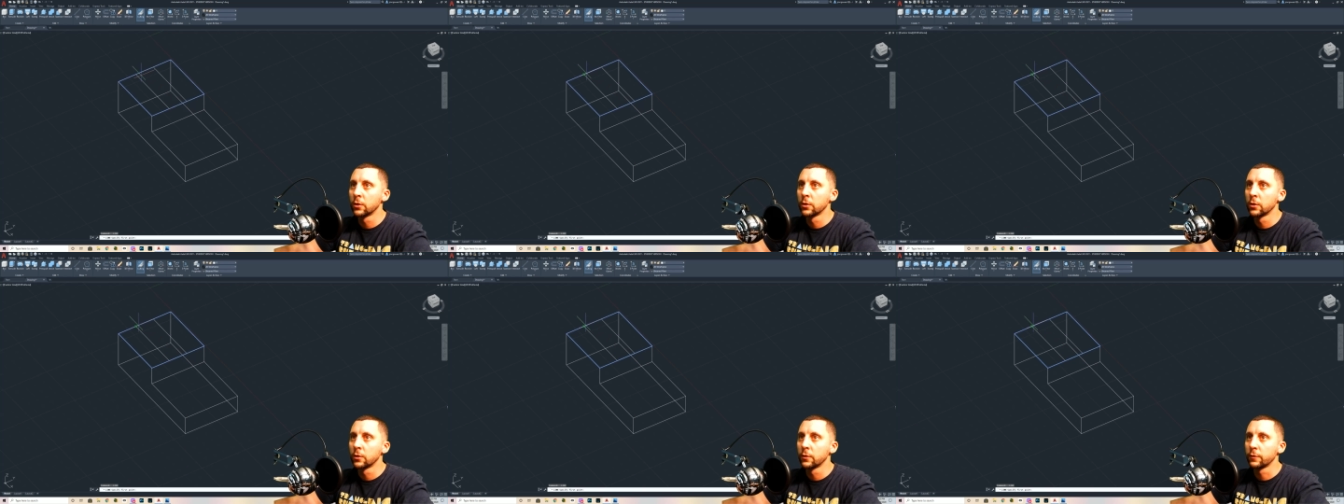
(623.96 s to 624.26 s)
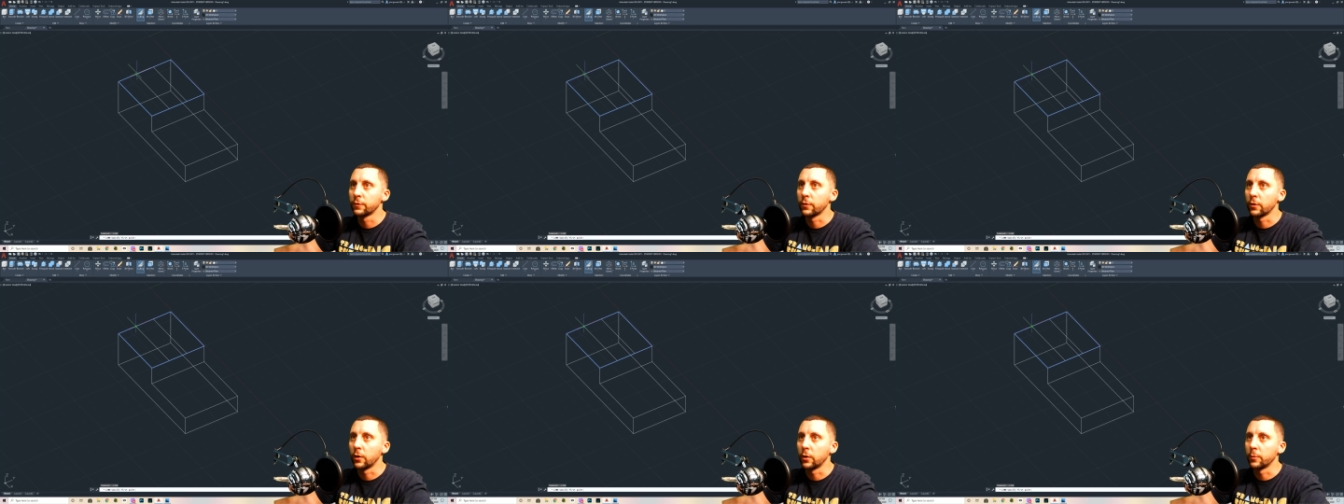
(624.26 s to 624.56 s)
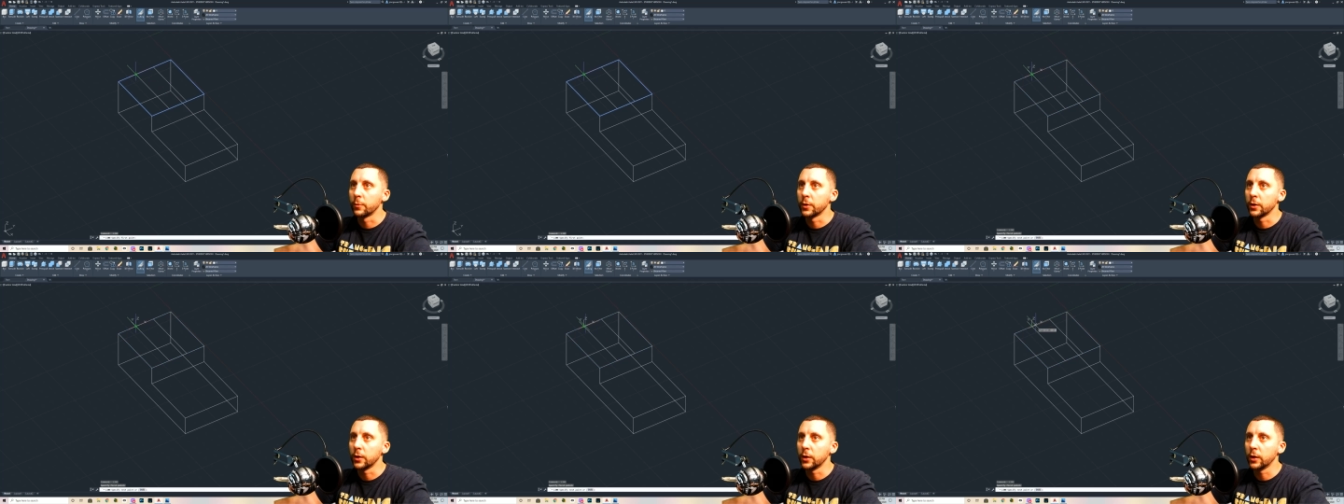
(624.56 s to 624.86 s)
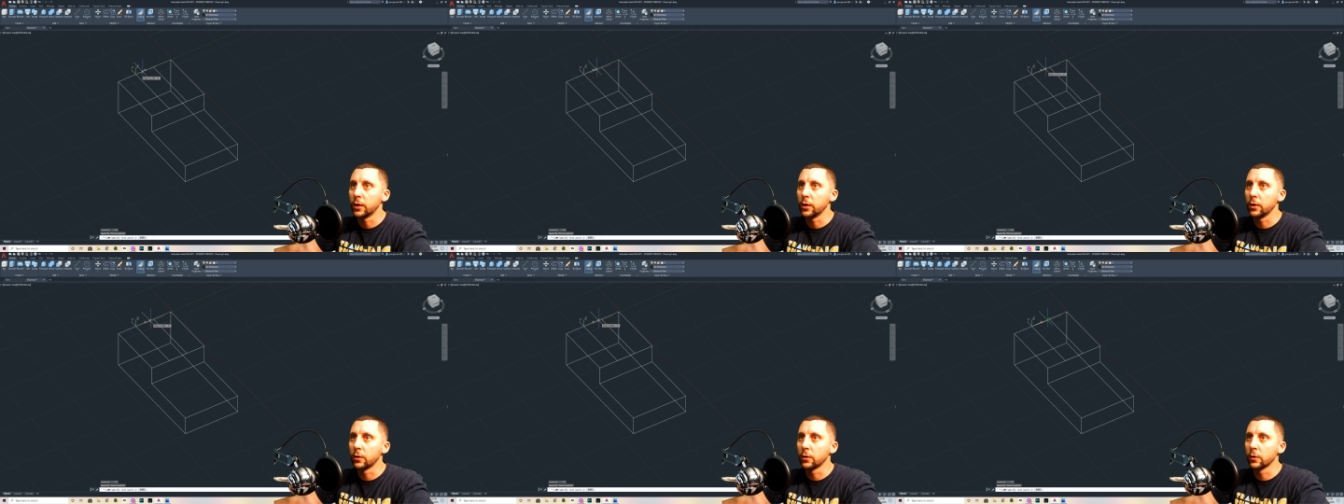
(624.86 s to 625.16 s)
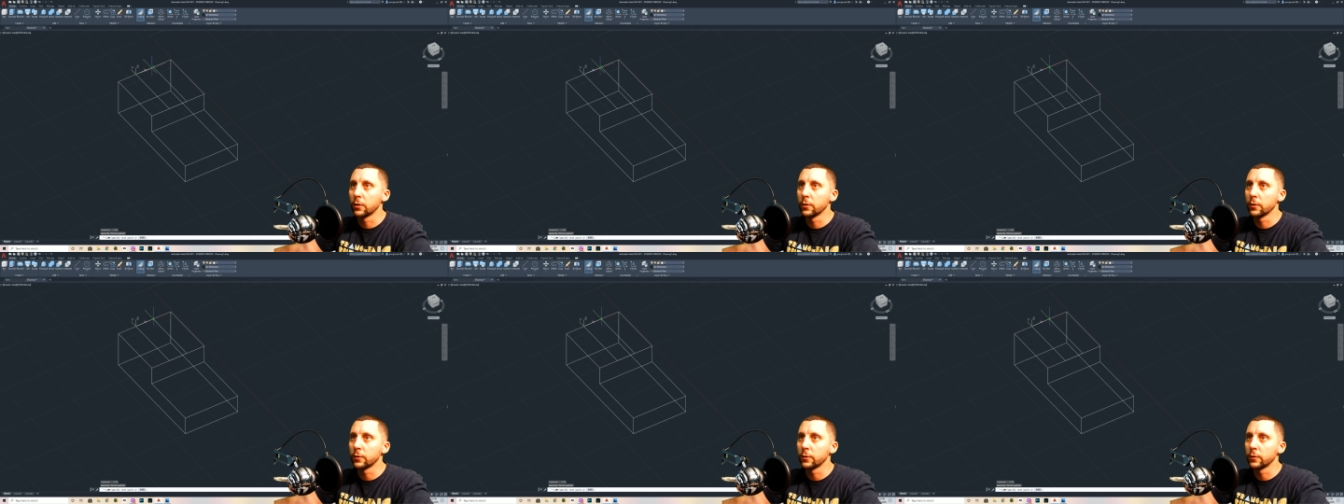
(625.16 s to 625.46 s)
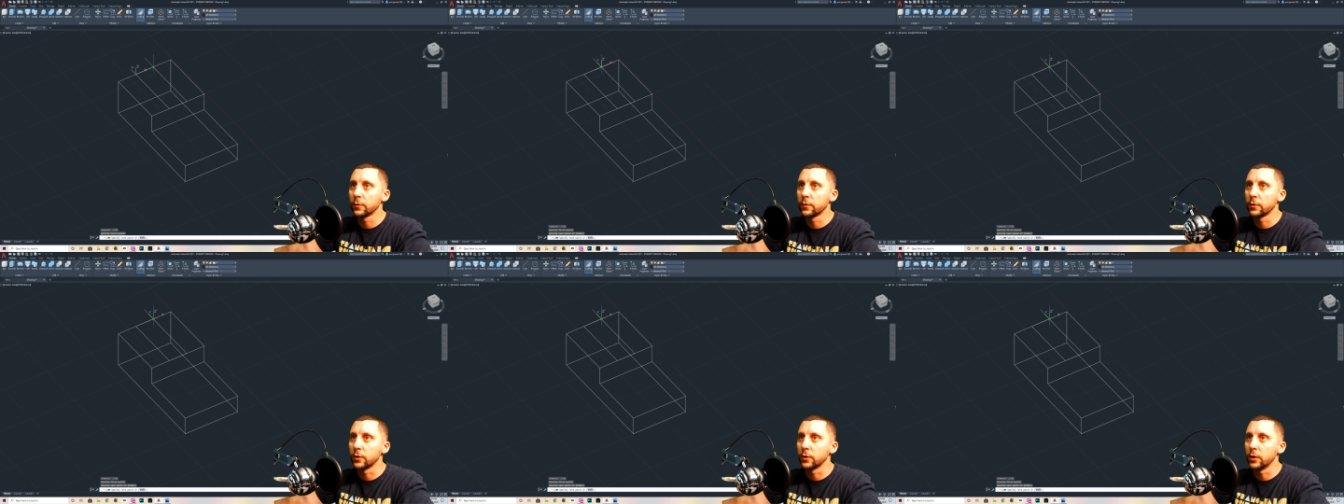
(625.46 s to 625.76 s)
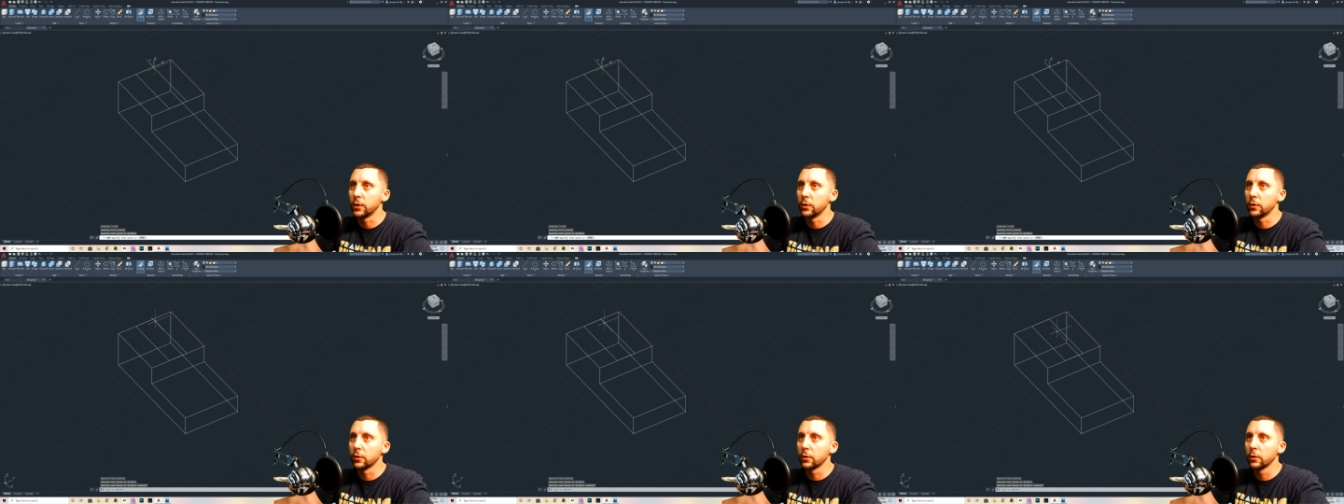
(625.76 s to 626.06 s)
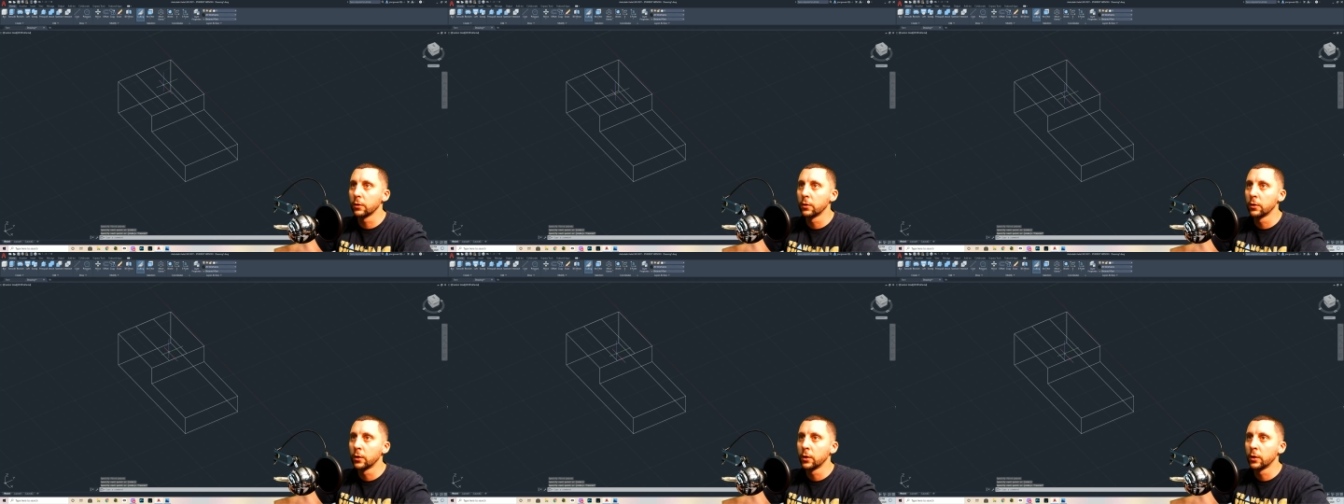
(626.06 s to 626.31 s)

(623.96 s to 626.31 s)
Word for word: from here to here